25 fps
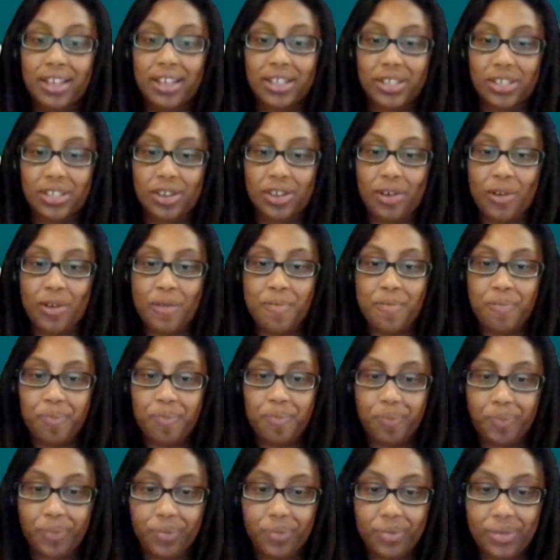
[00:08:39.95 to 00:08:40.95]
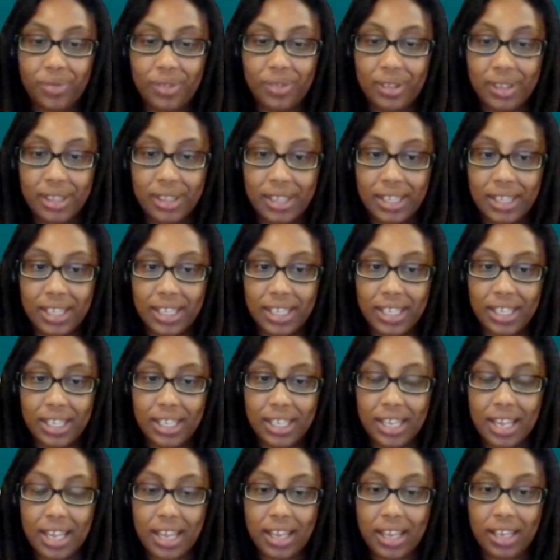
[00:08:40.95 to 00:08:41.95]
So
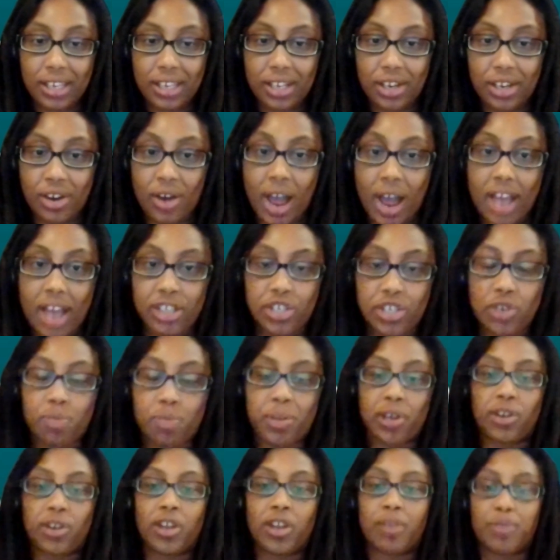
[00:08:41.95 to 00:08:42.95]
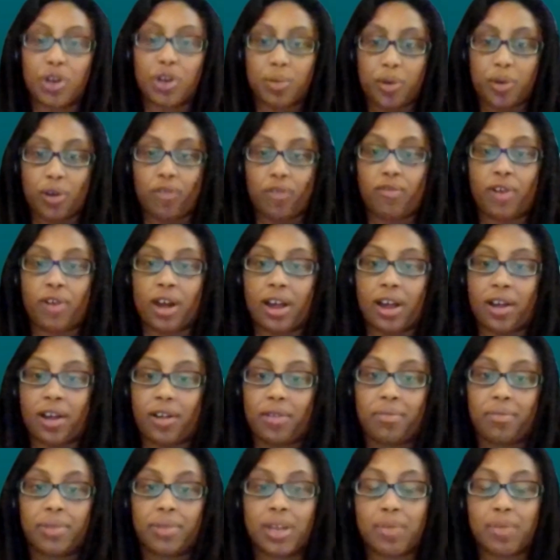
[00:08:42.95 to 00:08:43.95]
you know, as you build up your
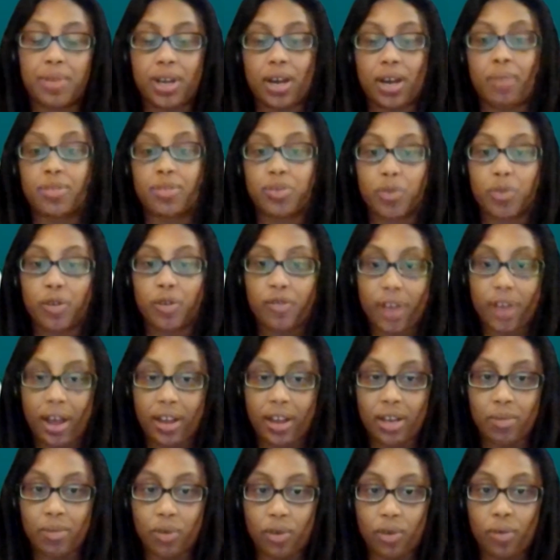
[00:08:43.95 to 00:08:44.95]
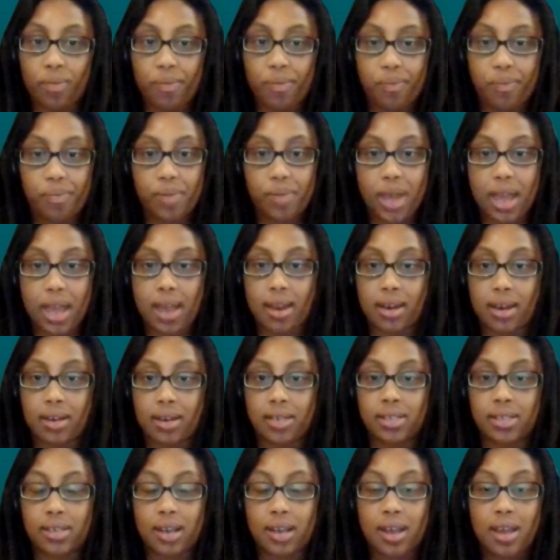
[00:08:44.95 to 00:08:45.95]
profile, it becomes more valuable,
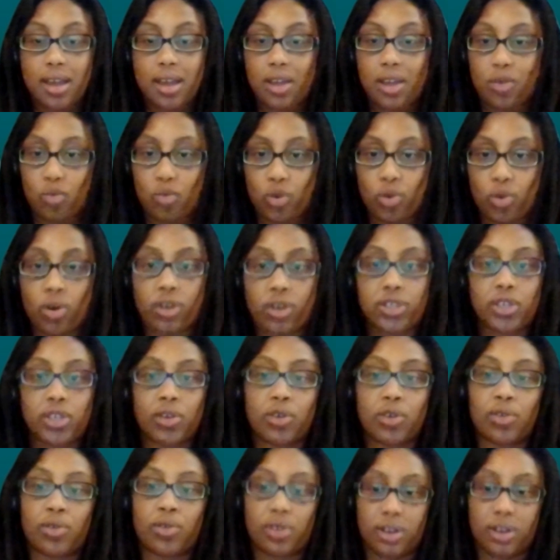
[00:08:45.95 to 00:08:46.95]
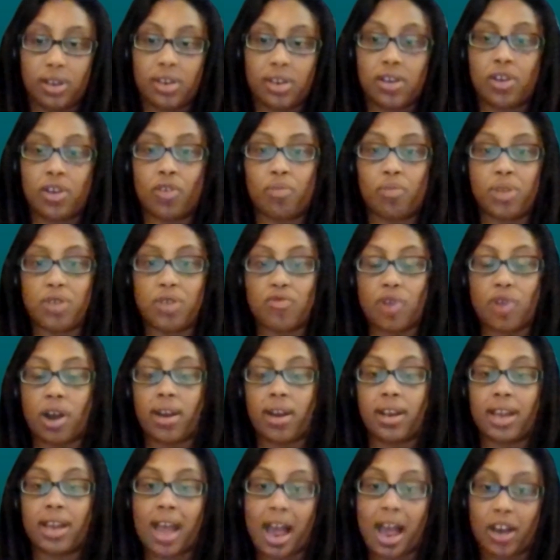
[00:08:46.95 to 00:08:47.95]
and we also you know be
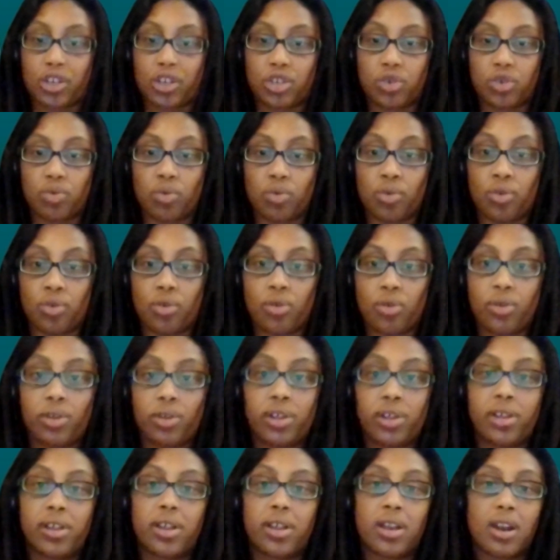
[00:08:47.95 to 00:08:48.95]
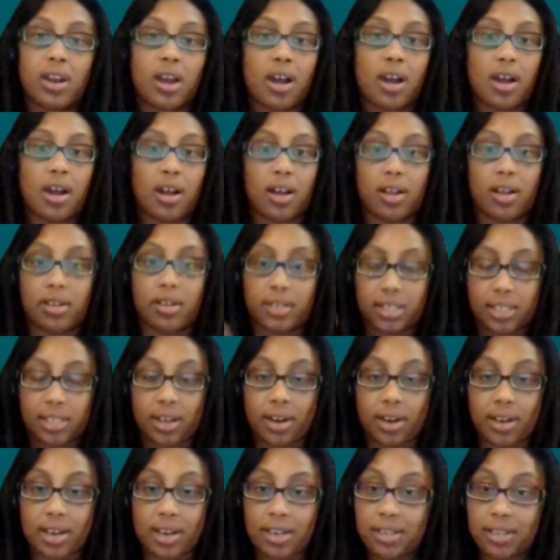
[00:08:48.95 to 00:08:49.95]
running actual uh,
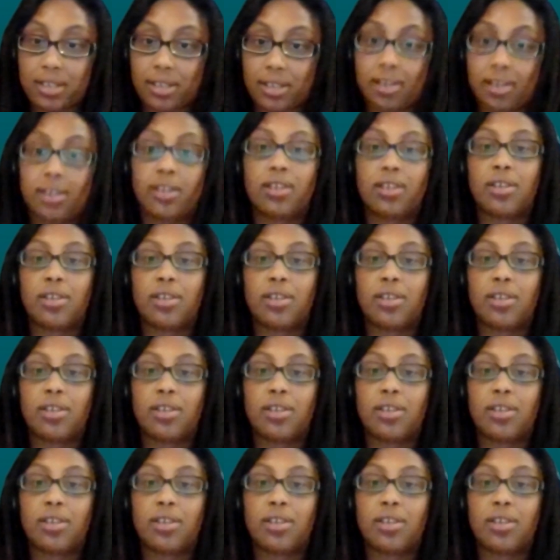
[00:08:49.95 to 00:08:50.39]
studies